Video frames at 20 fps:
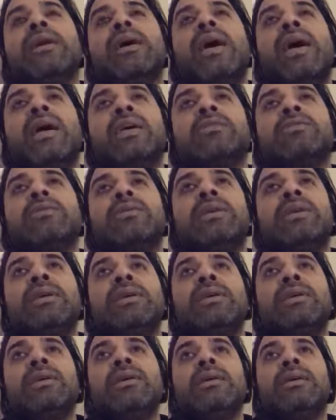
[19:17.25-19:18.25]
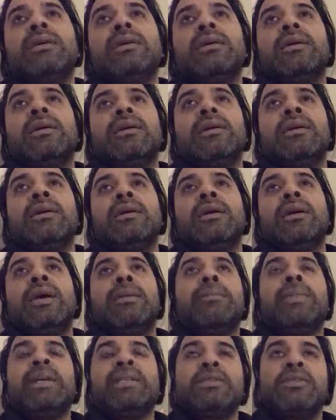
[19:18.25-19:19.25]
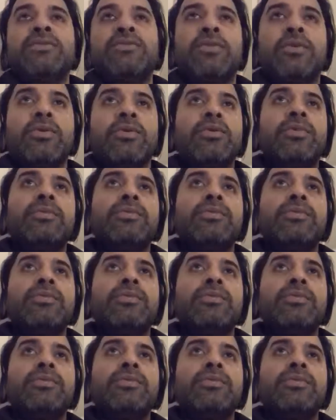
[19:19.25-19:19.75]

actually a metaphor.